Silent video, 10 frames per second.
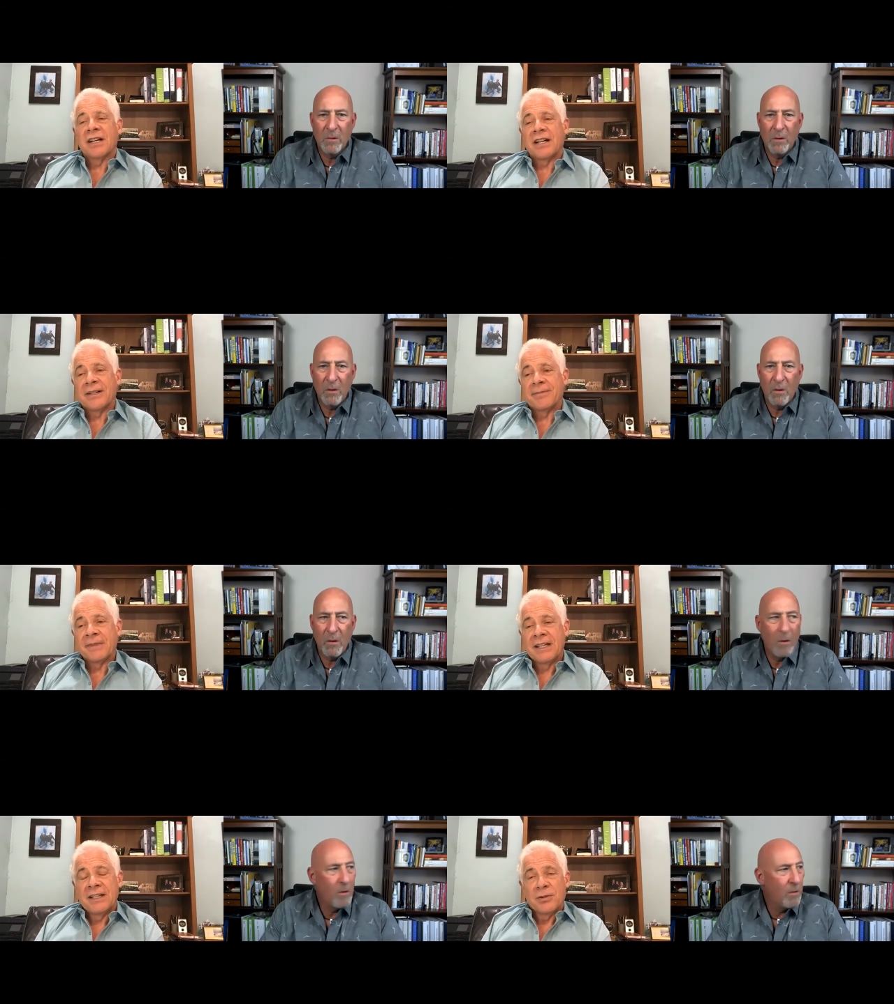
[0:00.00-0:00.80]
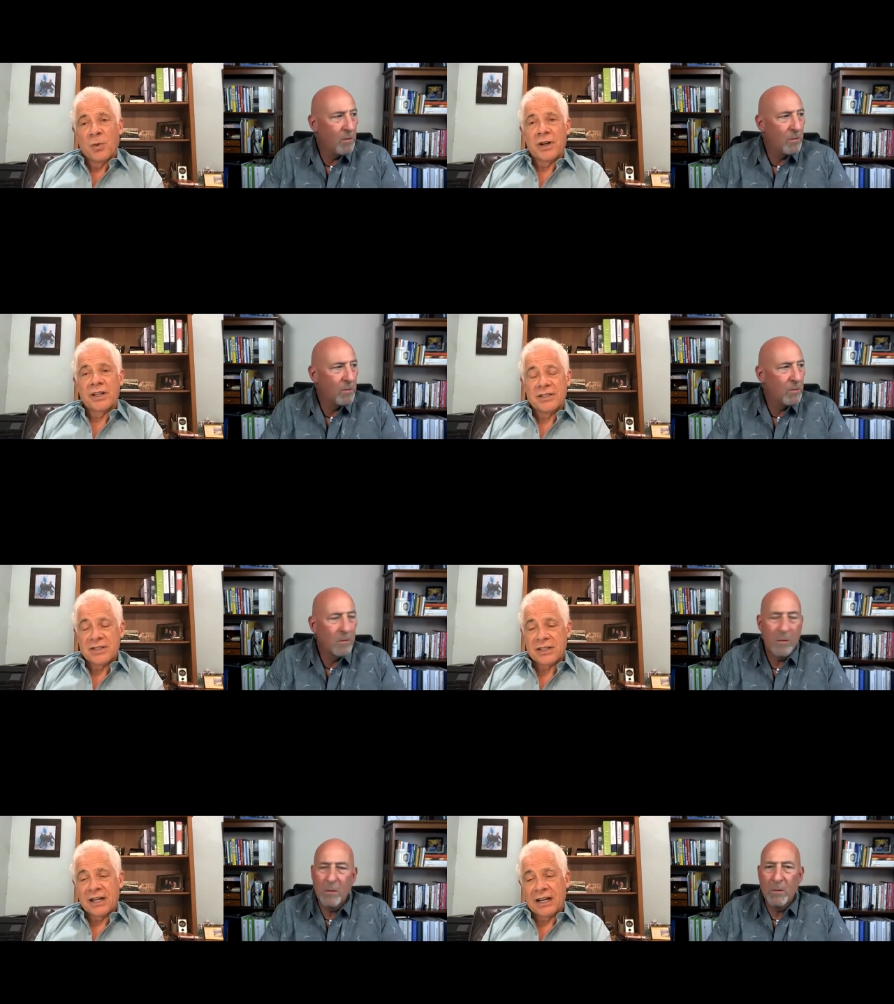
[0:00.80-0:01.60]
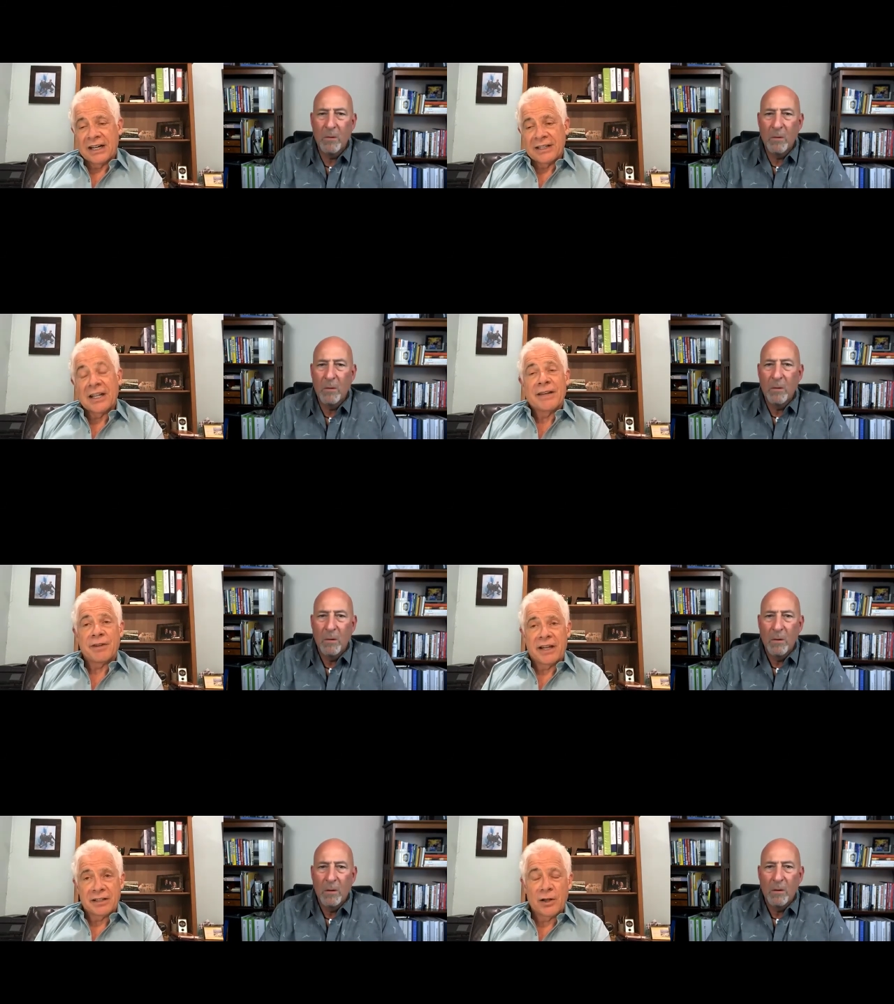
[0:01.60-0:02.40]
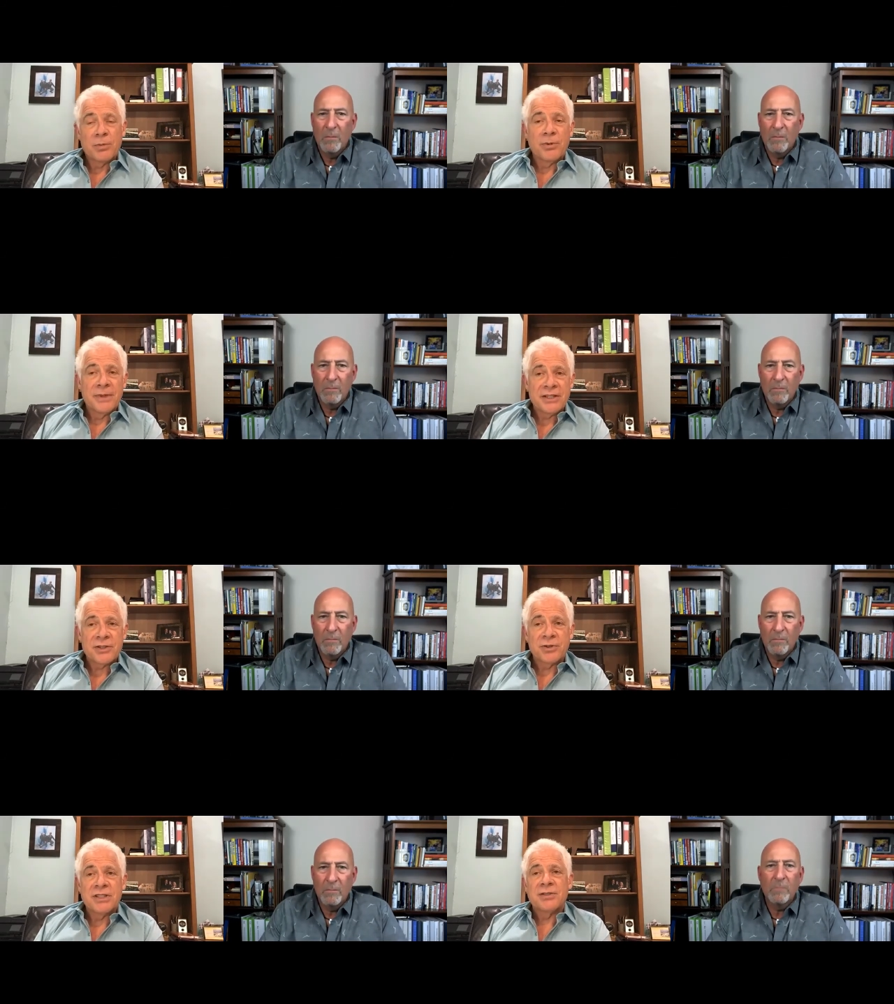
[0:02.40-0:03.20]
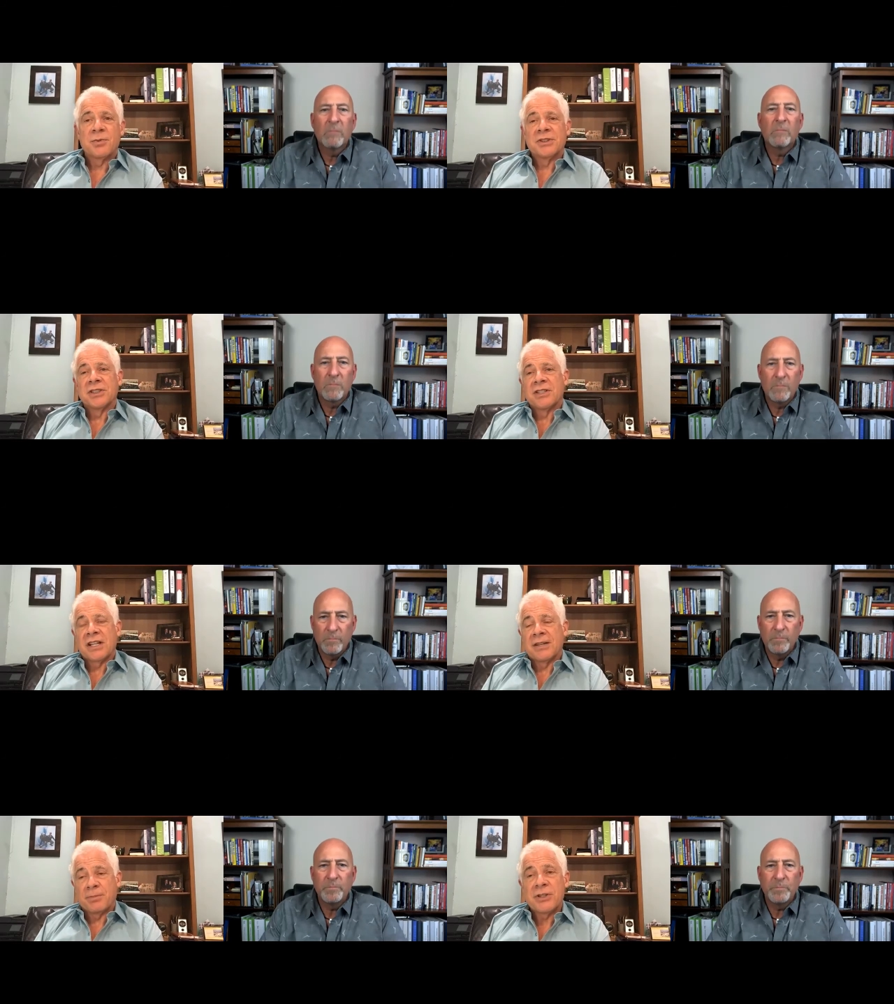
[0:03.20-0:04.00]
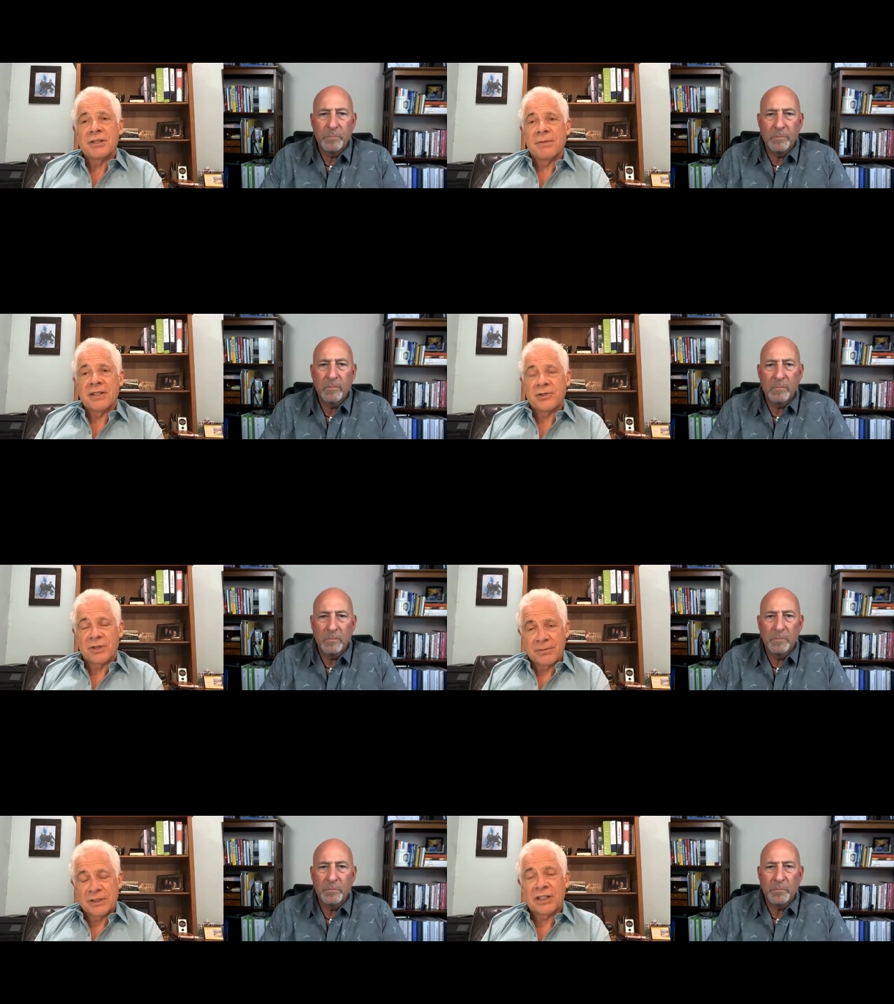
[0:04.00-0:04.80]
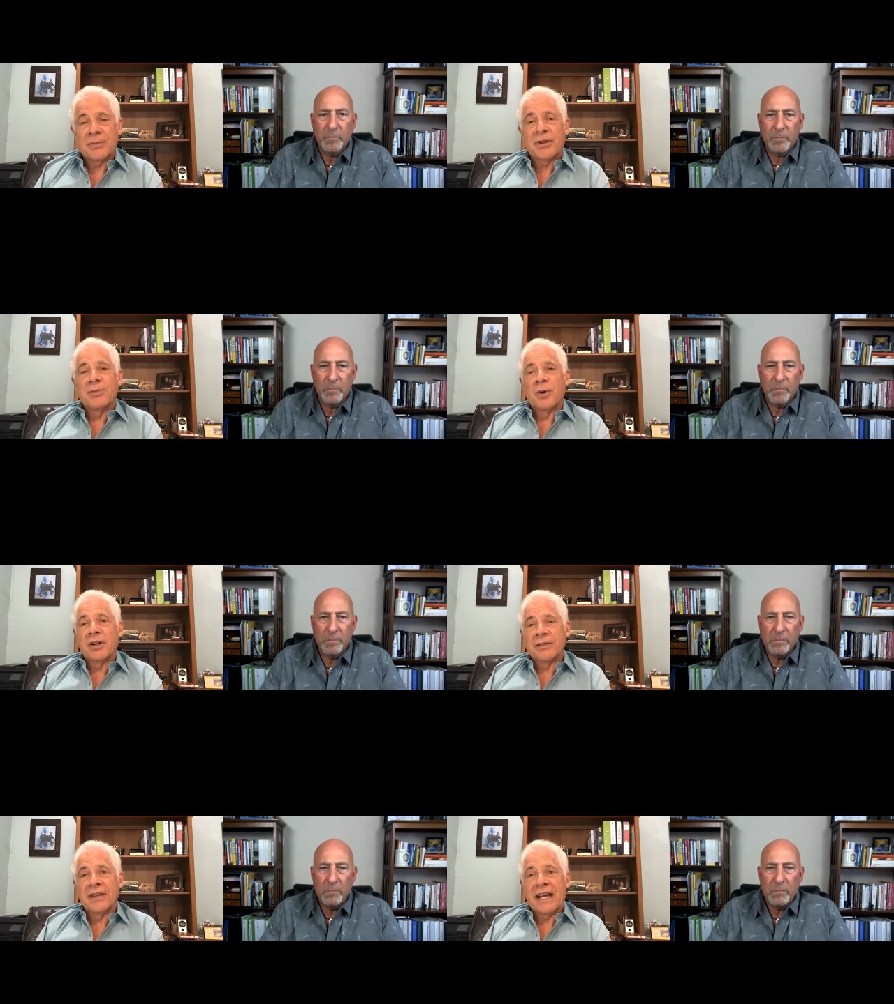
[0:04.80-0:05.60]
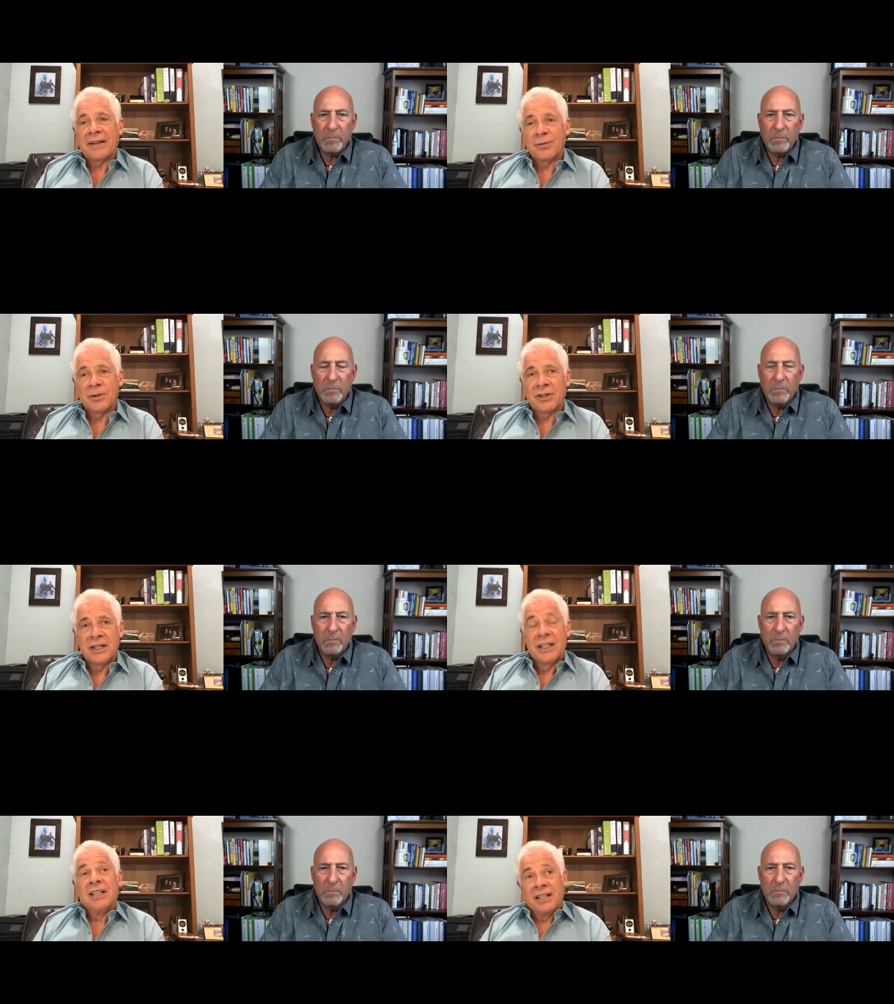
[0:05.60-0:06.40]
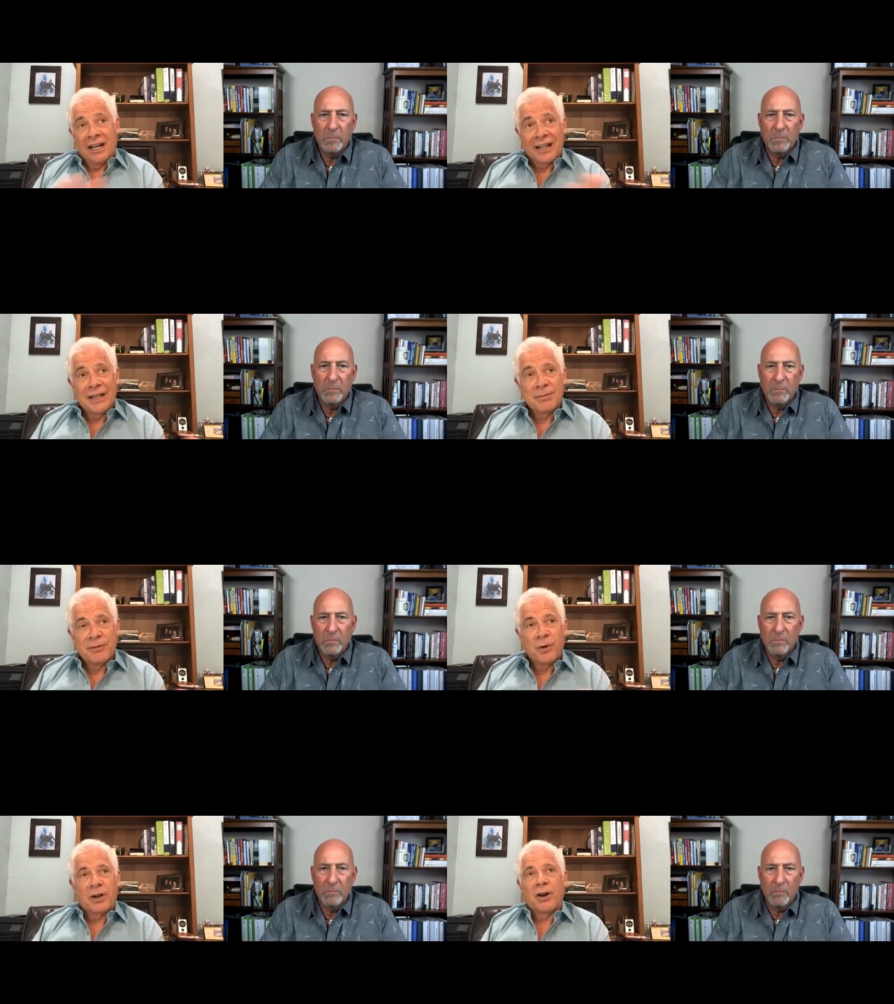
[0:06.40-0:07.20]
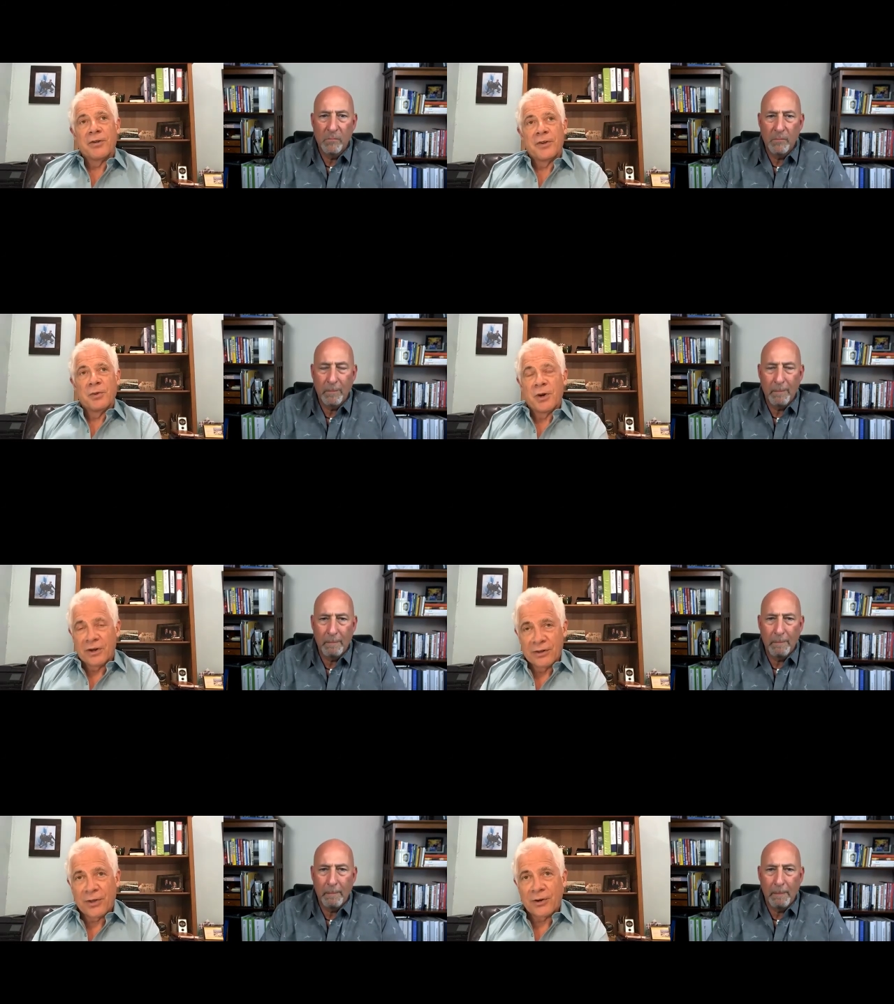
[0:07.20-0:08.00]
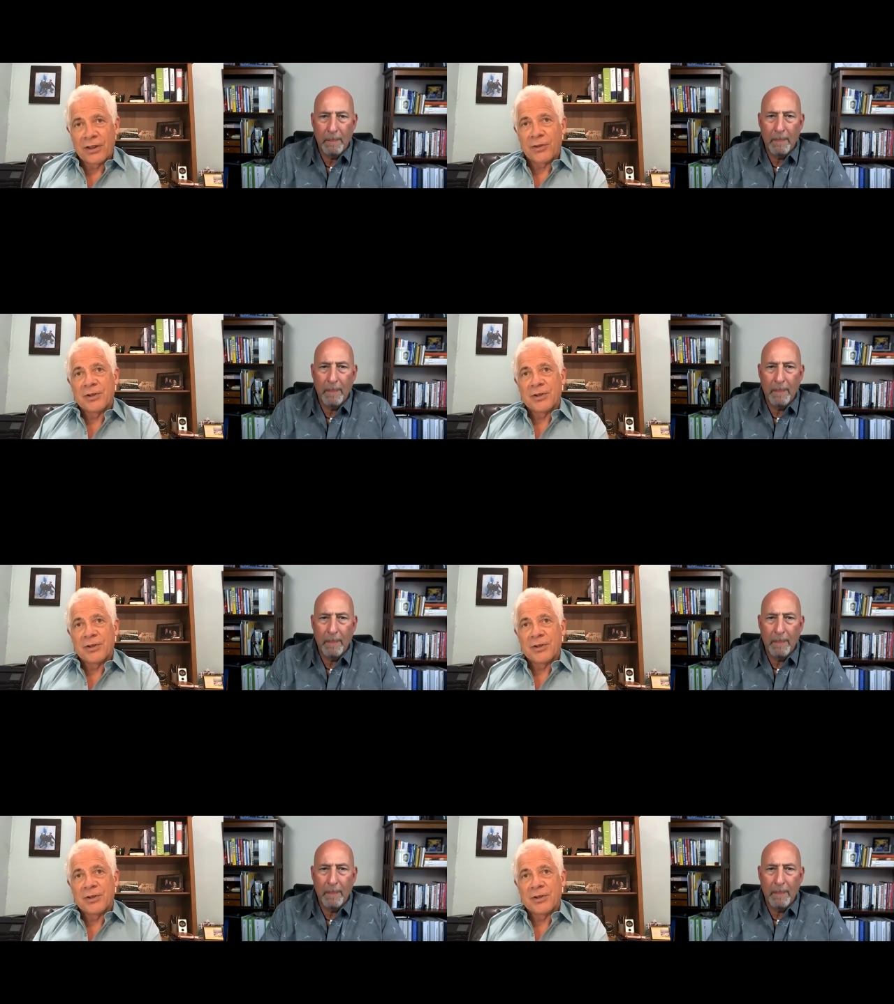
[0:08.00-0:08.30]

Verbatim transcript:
Speaker 1: Um, one is uh, Lifeline Global Ministries, which is a prison ministry. I'm the chairman of the board of that. We're again before COVID, we were in 33